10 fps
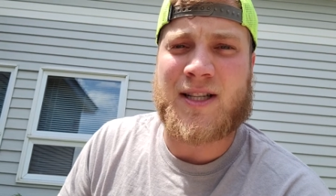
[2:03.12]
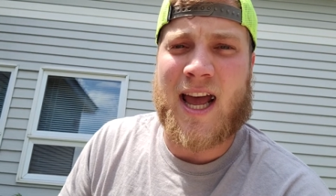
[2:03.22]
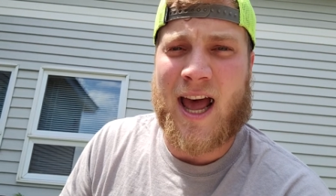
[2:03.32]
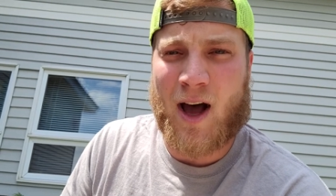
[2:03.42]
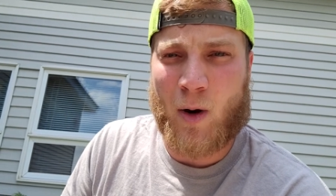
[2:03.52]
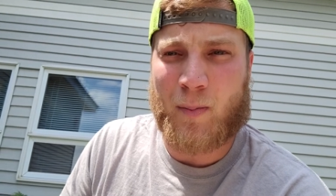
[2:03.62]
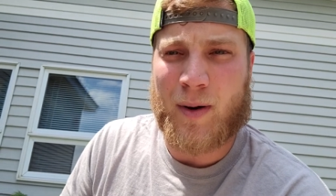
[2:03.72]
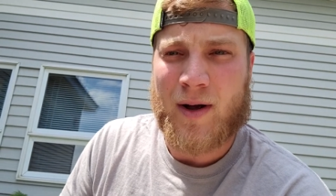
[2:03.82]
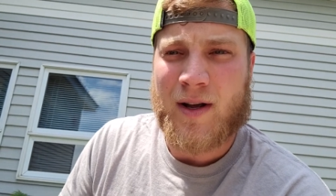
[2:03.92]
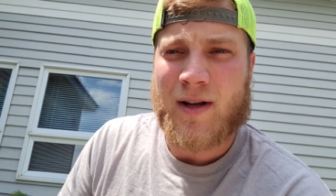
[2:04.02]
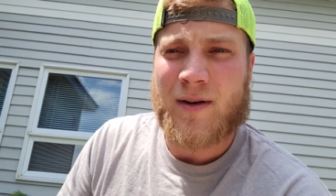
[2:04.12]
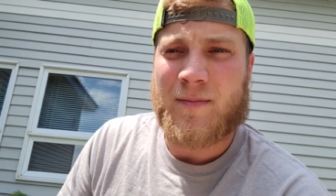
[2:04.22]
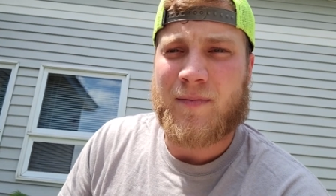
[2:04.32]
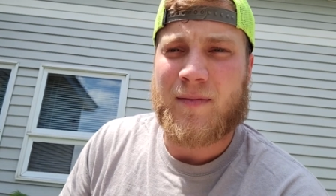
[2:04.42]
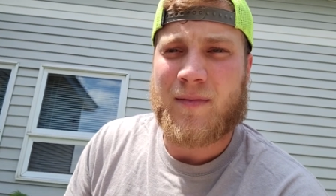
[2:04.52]
to help
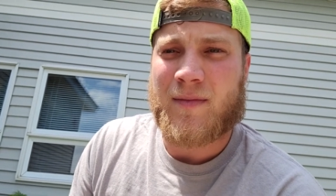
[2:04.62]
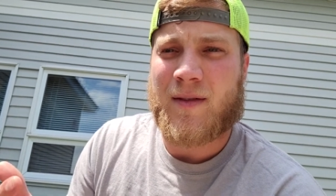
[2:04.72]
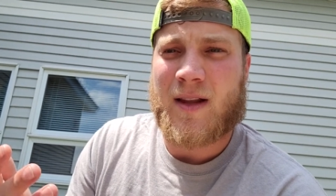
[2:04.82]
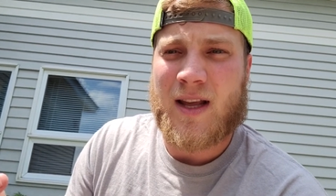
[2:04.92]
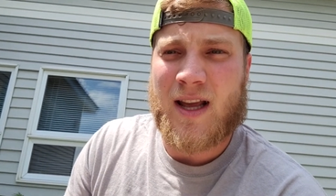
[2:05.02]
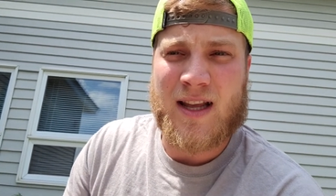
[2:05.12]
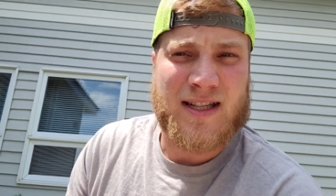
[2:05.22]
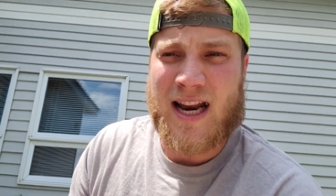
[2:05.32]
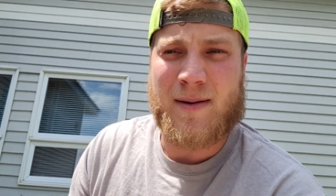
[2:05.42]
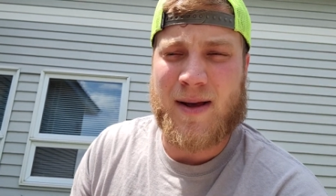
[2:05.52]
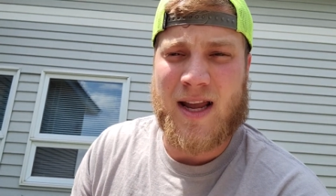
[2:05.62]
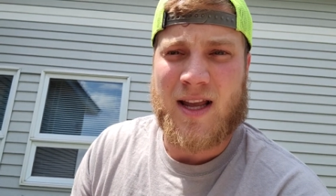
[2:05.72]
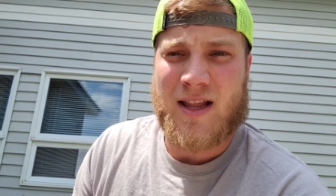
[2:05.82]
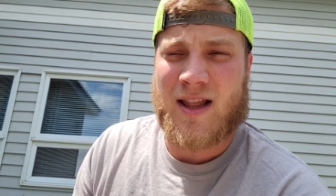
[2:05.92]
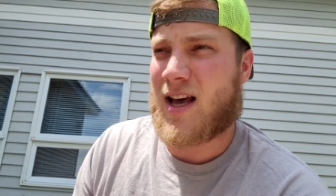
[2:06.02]
his enemy.
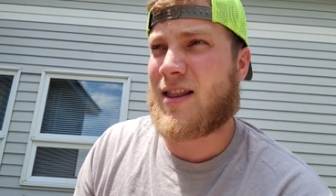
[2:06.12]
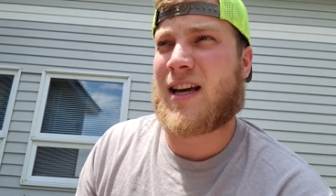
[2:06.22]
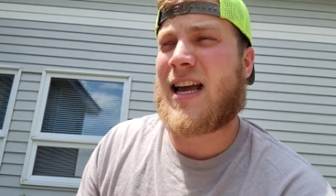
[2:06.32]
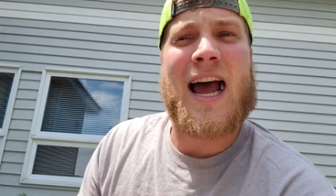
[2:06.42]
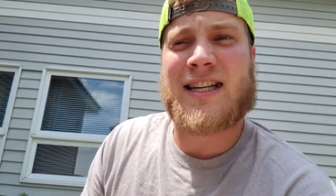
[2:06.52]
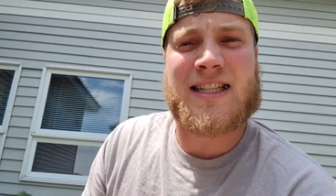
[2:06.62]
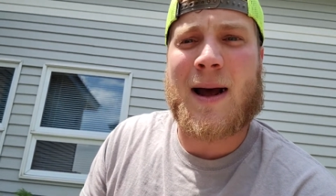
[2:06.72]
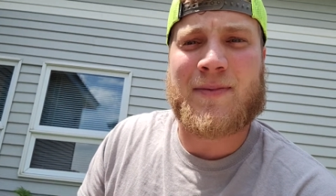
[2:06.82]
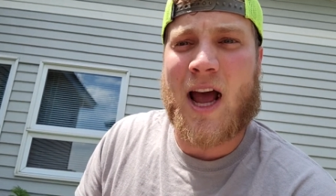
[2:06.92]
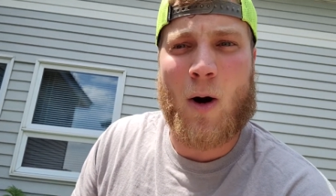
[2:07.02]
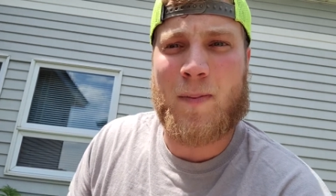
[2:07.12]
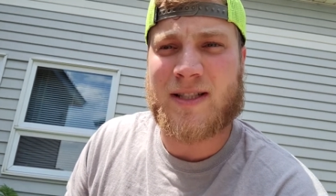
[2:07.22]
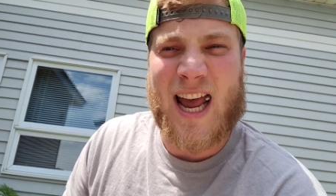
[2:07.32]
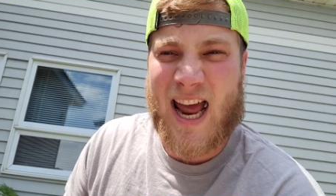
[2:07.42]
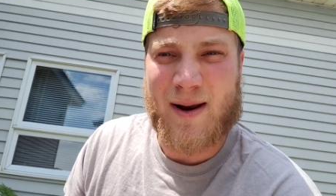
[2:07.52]
The, the guy stopped to help
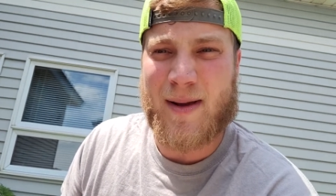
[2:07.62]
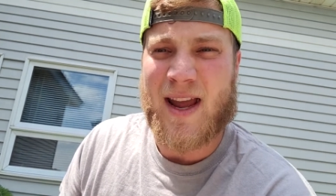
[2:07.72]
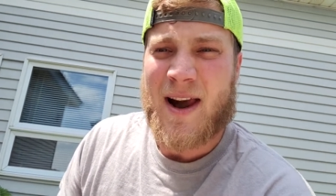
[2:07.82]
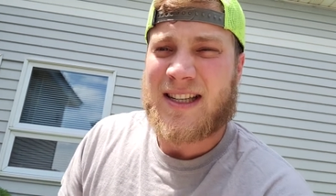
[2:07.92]
his enemy.